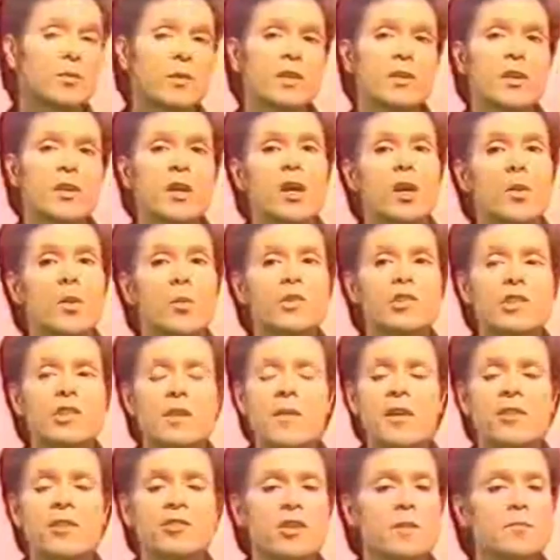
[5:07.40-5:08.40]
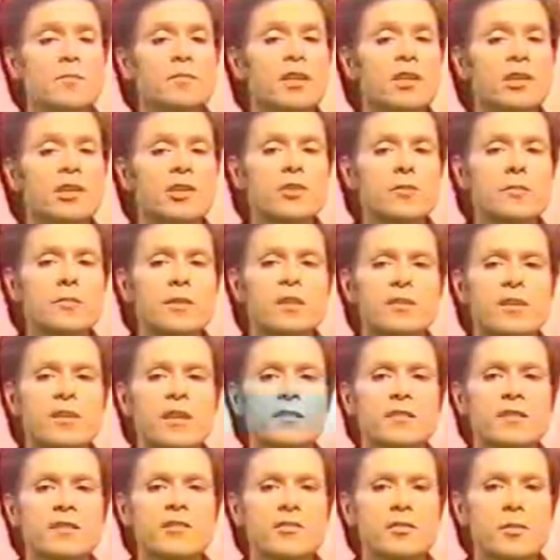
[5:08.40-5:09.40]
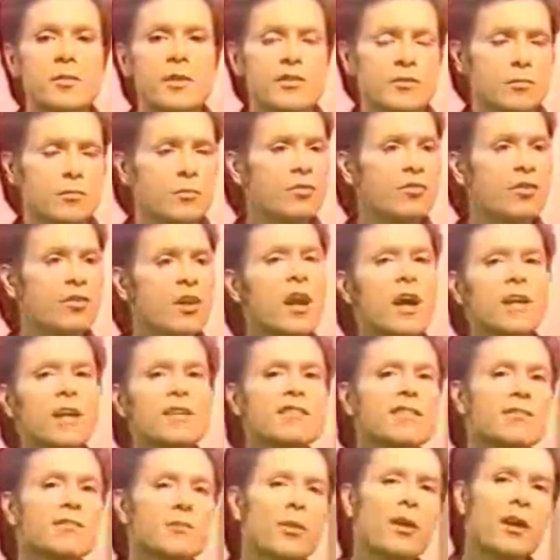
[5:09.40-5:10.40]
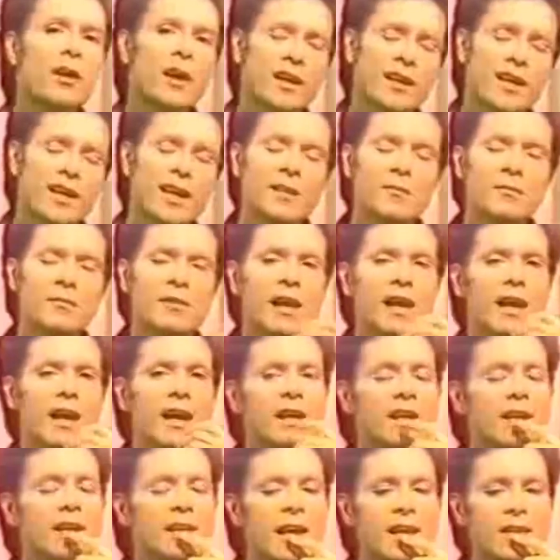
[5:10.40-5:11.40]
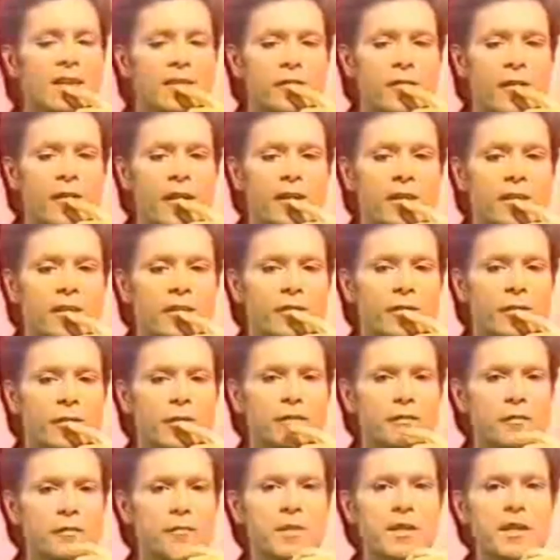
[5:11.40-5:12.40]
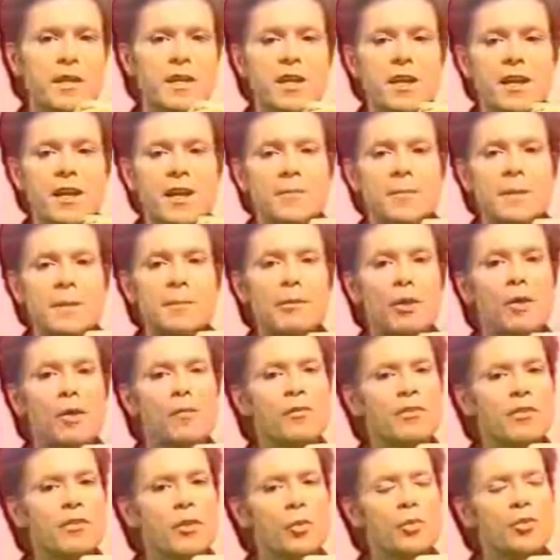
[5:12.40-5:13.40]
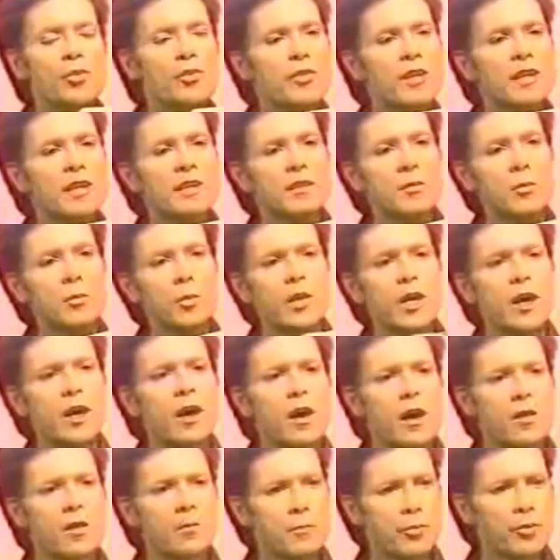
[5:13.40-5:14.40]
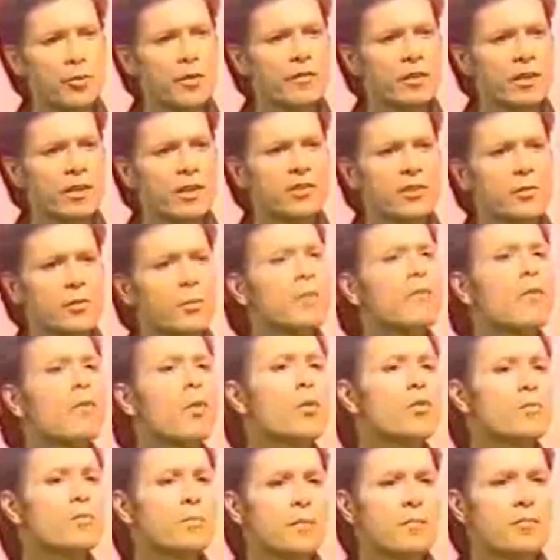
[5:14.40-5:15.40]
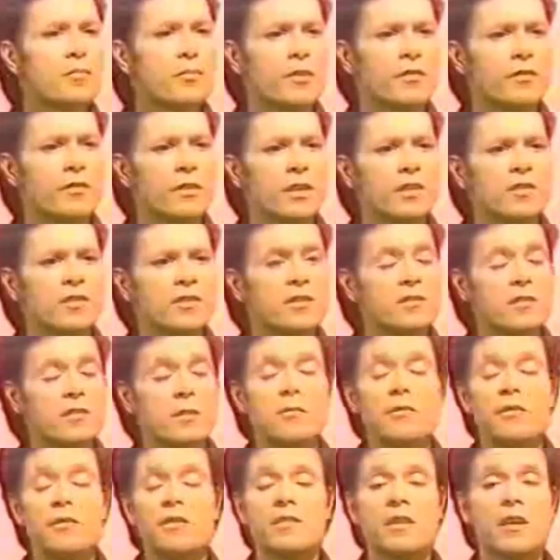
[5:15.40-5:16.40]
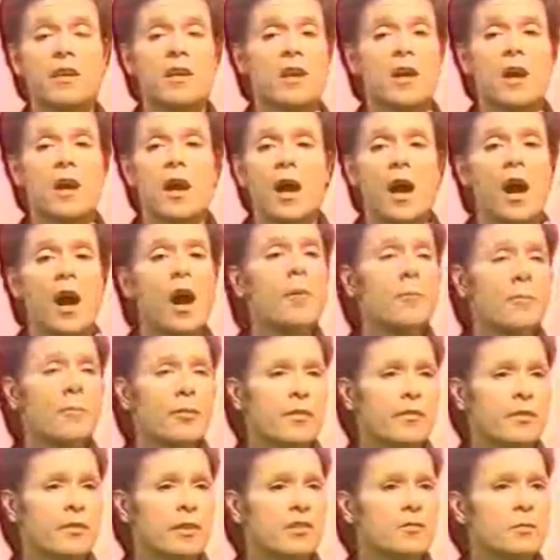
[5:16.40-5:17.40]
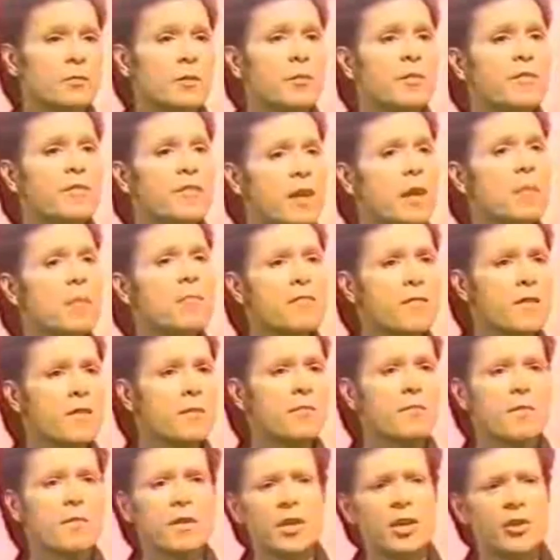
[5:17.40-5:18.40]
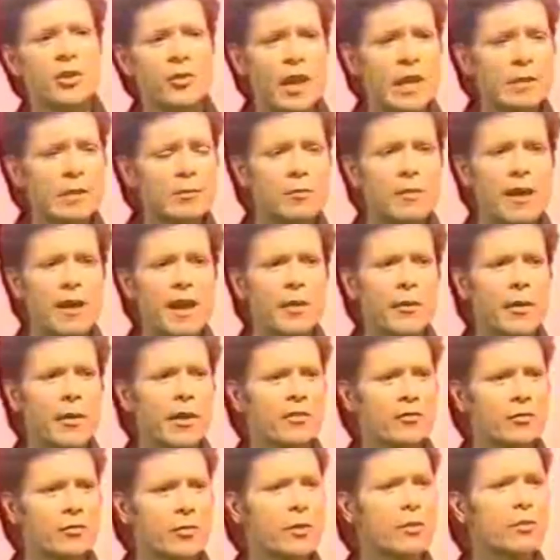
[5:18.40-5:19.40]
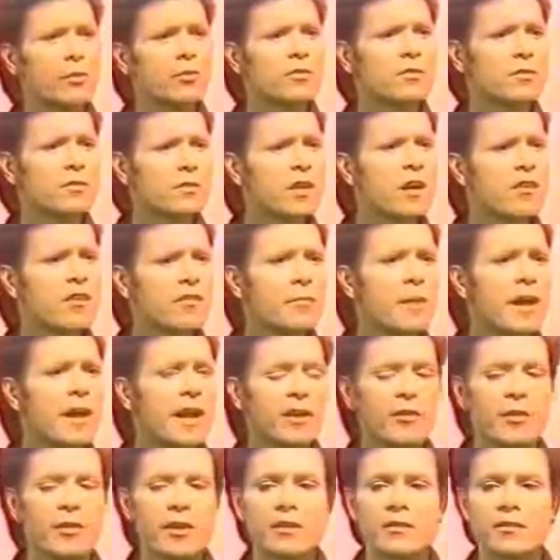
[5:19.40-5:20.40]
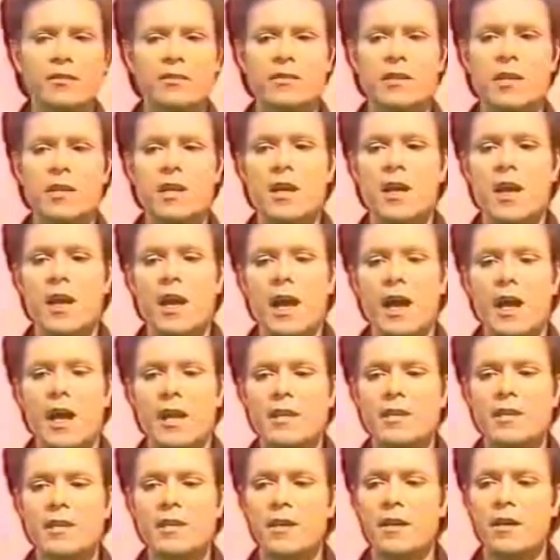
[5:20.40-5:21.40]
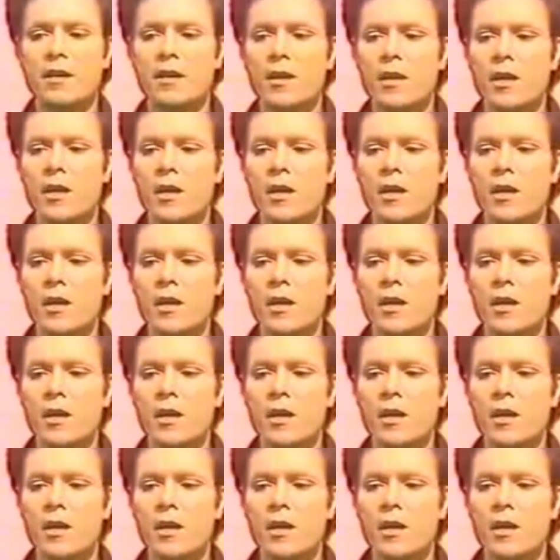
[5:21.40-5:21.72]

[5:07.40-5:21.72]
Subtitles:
house, we'd somehow jumped the queue because our situation was, and this is what, again, adds fire to the fuel for me. People always think that we are privileged, and we've always been privileged, and some of us are privileged, but we've come from incredible backgrounds, real duff backgrounds. And